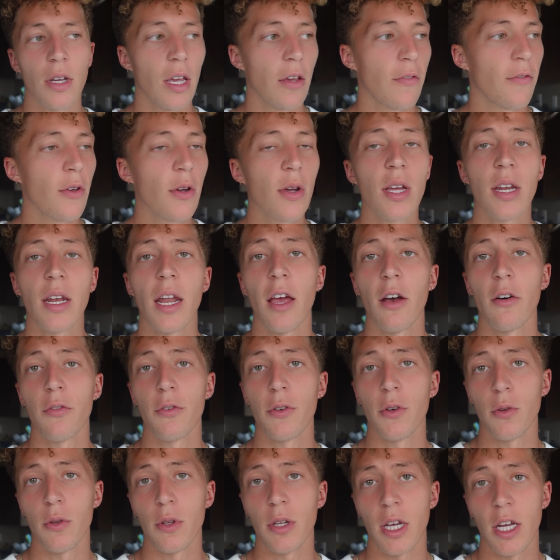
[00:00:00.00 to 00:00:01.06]
If you can nail
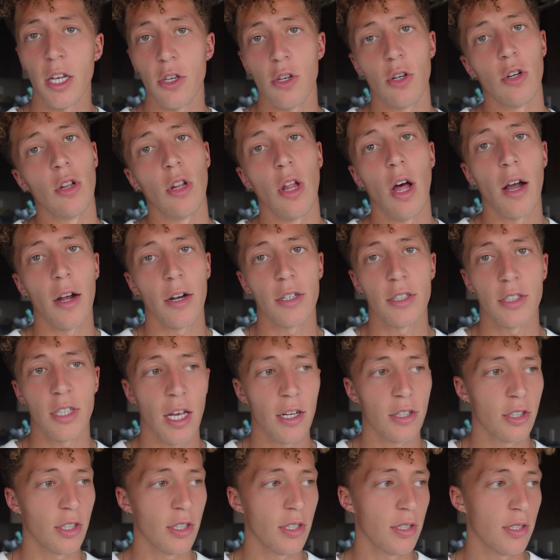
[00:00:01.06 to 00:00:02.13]
fueling in your longer
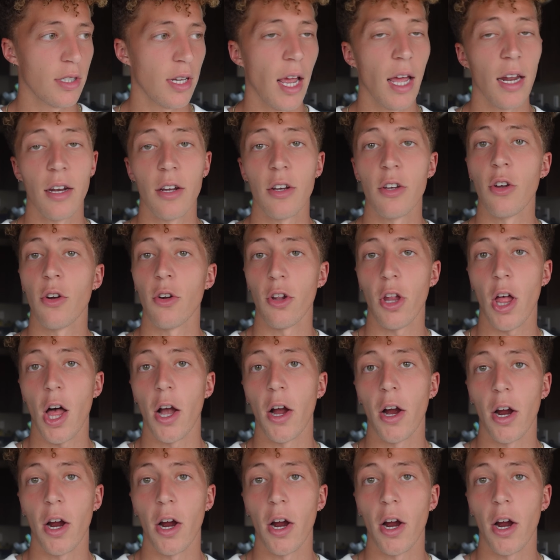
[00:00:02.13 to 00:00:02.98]
sessions and in your long